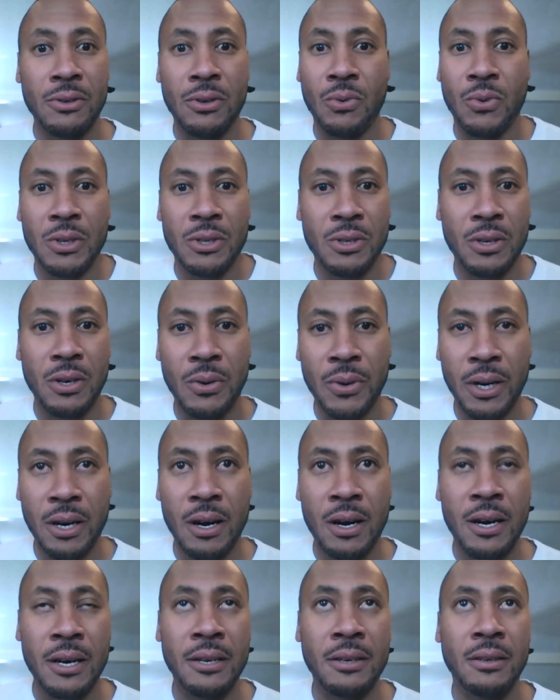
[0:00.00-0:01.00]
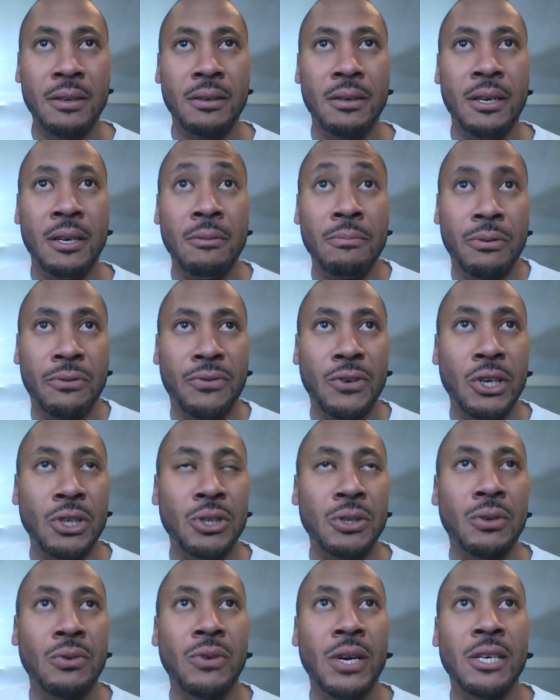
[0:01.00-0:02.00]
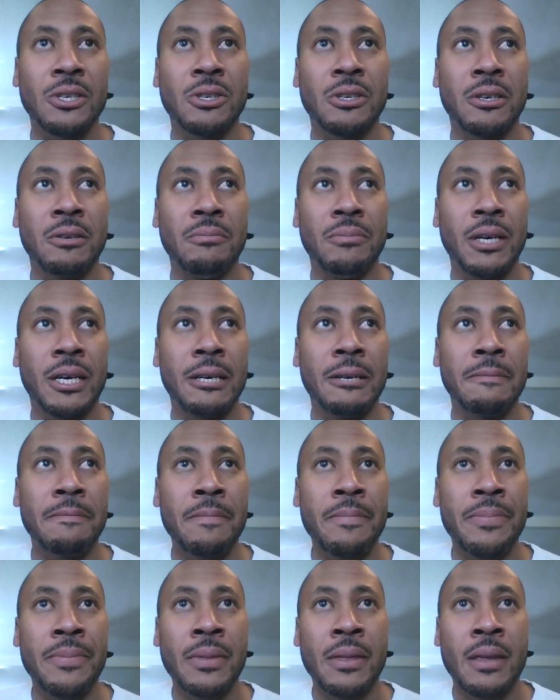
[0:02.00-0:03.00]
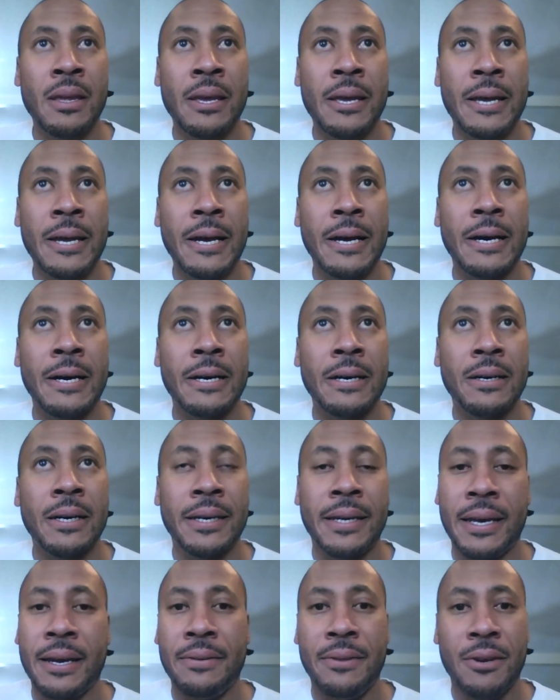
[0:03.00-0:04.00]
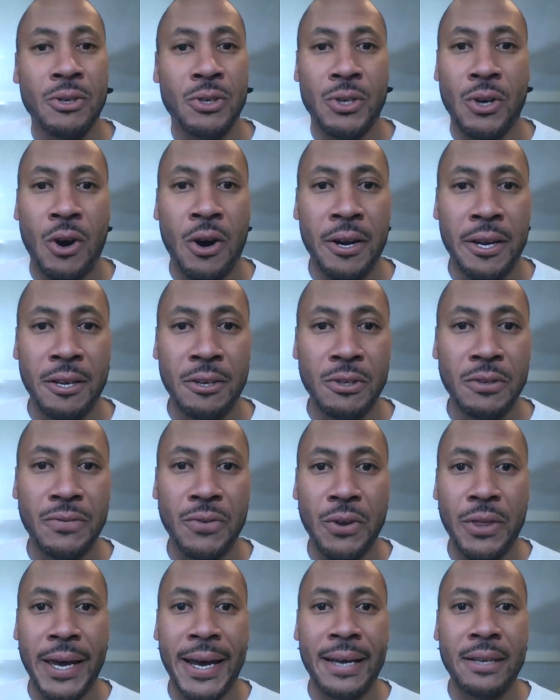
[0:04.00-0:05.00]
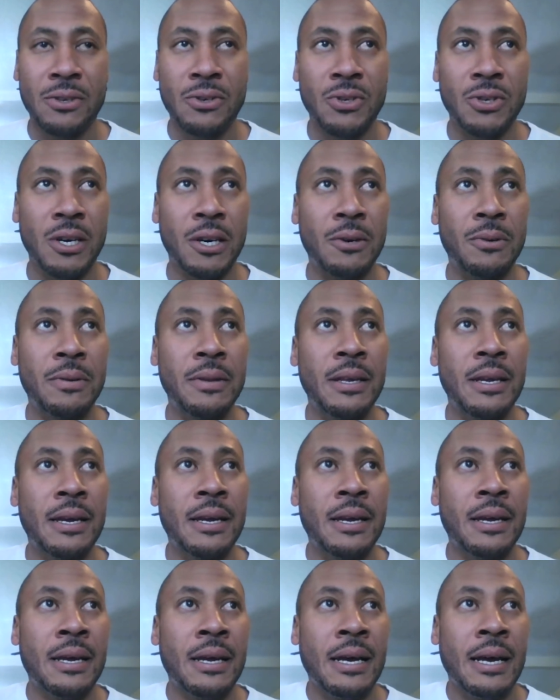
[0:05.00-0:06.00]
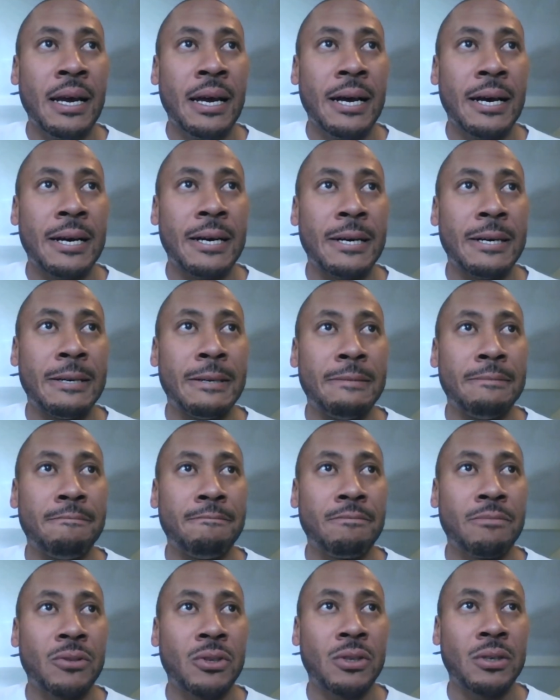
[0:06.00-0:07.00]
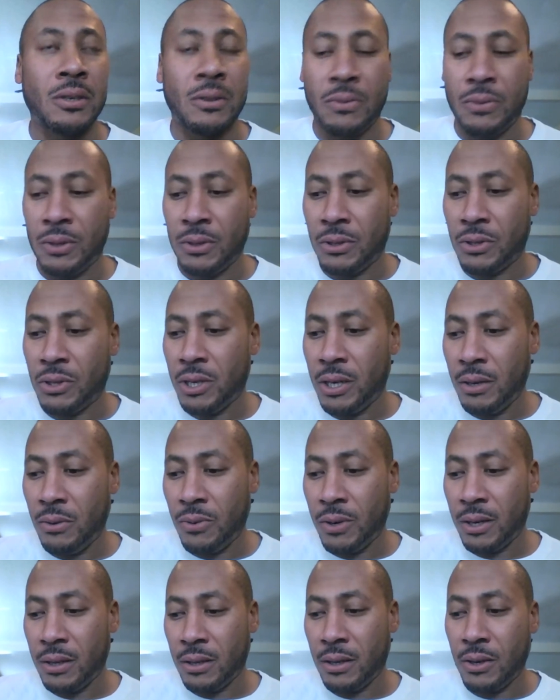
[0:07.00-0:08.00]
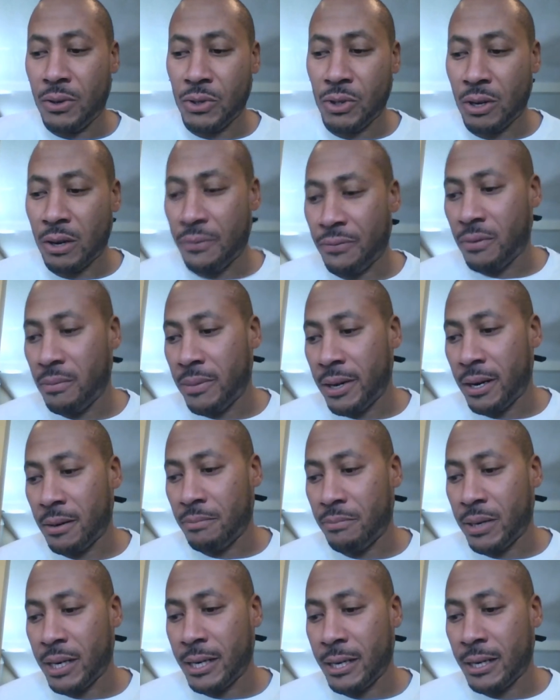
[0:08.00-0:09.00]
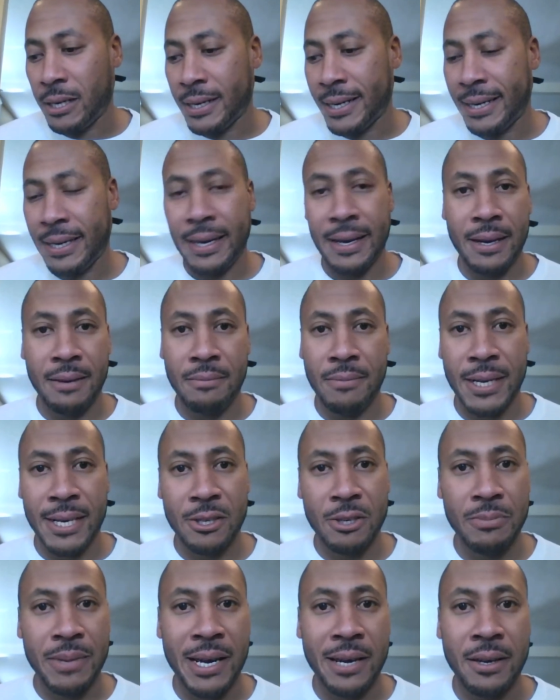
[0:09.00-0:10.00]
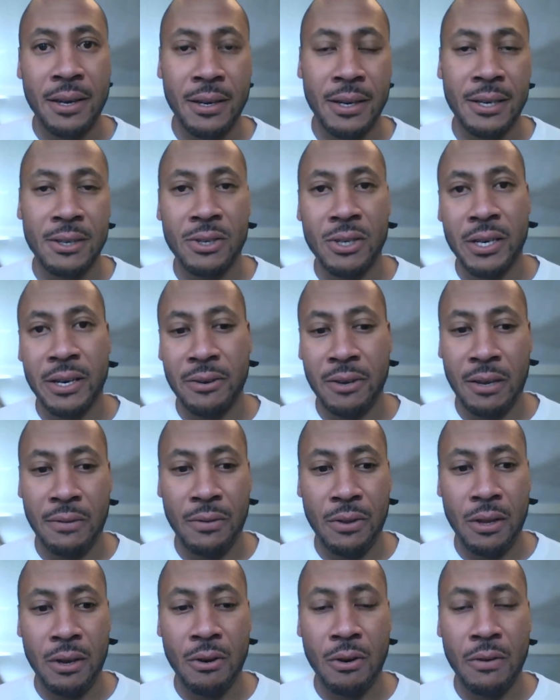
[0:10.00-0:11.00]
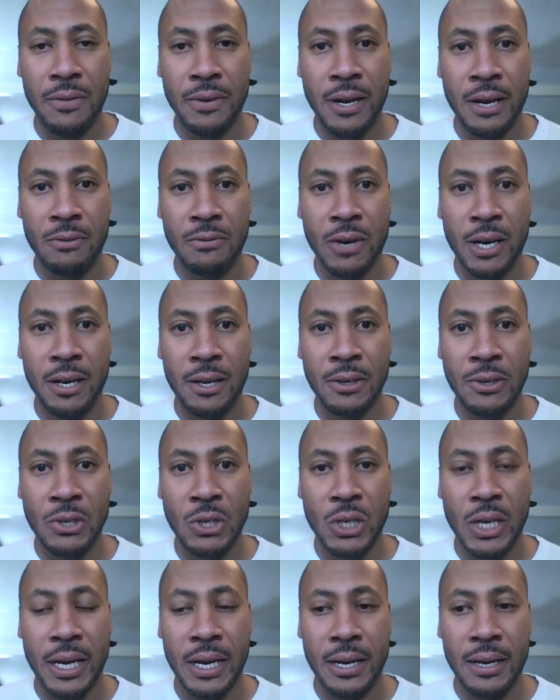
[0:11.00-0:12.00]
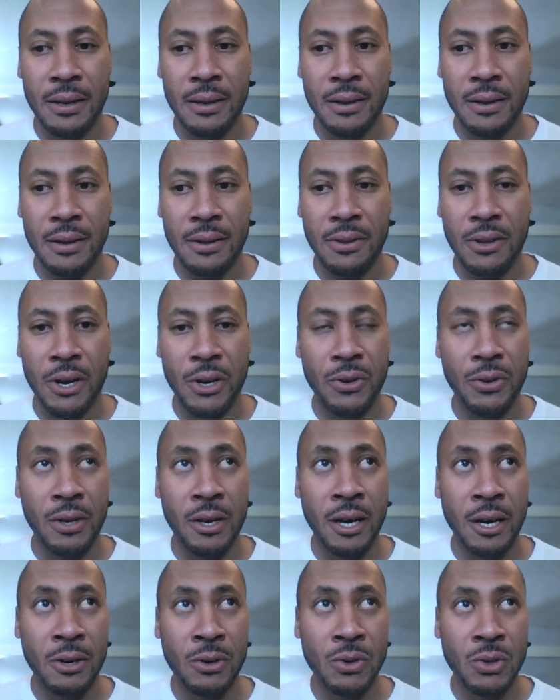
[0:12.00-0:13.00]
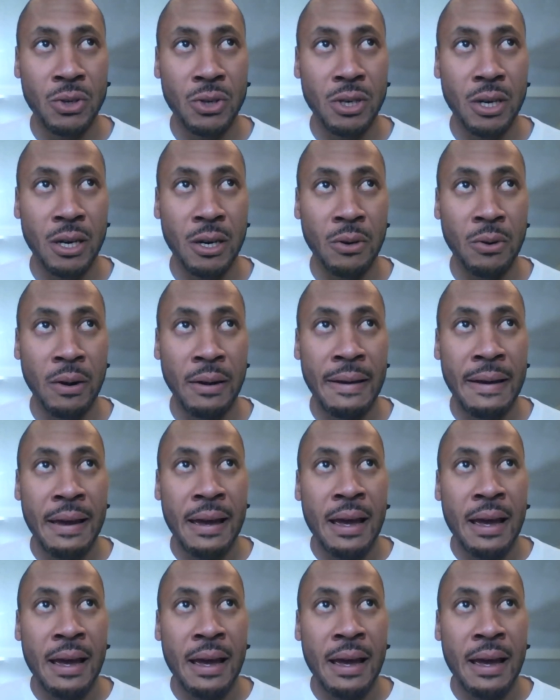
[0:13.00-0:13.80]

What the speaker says: don't know what's going on in professional wrestling, but, again, there's an audience for that. So, so we'll see where it goes on from there. But, again, that's about it. I said, I'll give you the overnight ratings, and, there you go. So,